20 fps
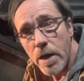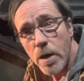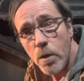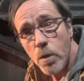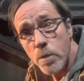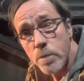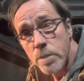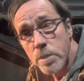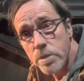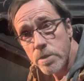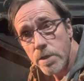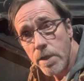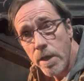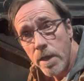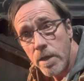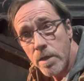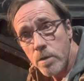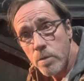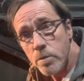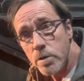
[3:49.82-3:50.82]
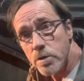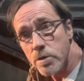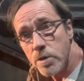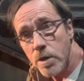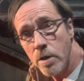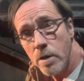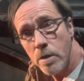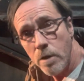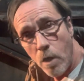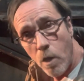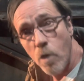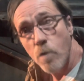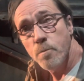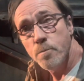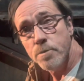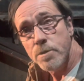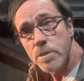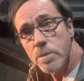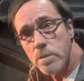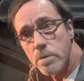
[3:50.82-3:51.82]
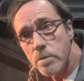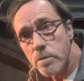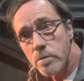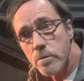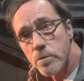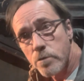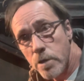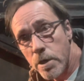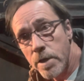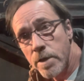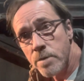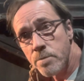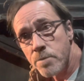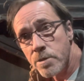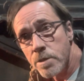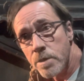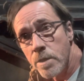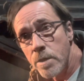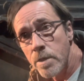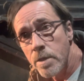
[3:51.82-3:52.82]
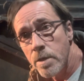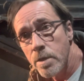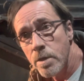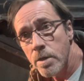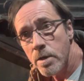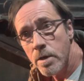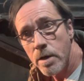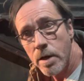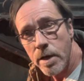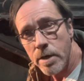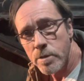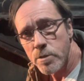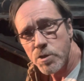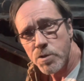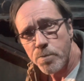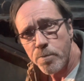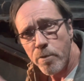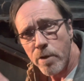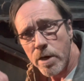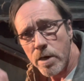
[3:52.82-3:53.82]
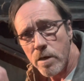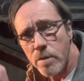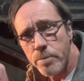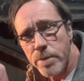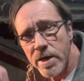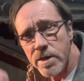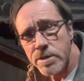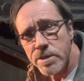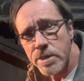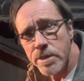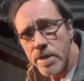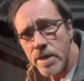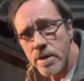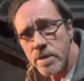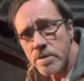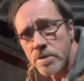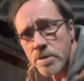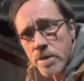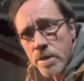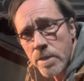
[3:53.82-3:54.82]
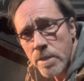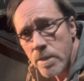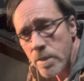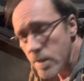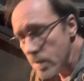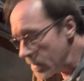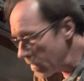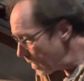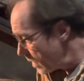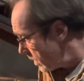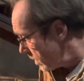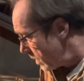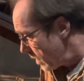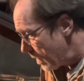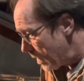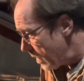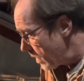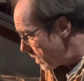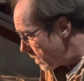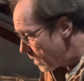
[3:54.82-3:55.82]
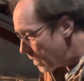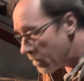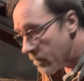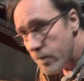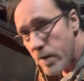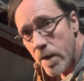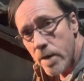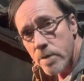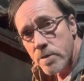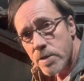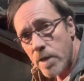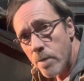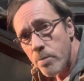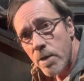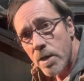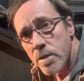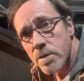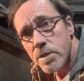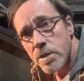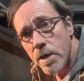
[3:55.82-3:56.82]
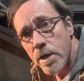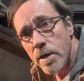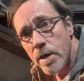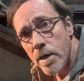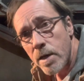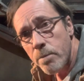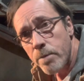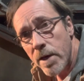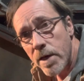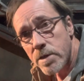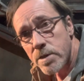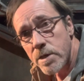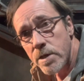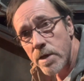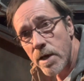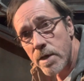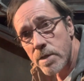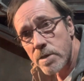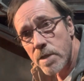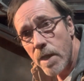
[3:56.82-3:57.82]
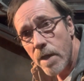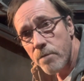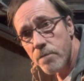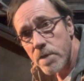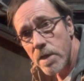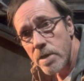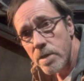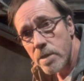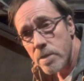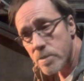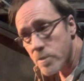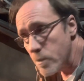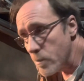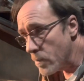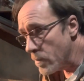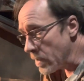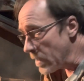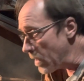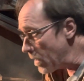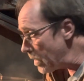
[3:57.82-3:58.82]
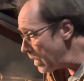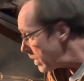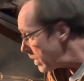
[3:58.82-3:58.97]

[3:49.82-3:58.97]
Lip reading: holding it together was hopes, dreams, and a sprinkle of pixie dust. Fellas, I'm not seeing any pixie dust left in this door.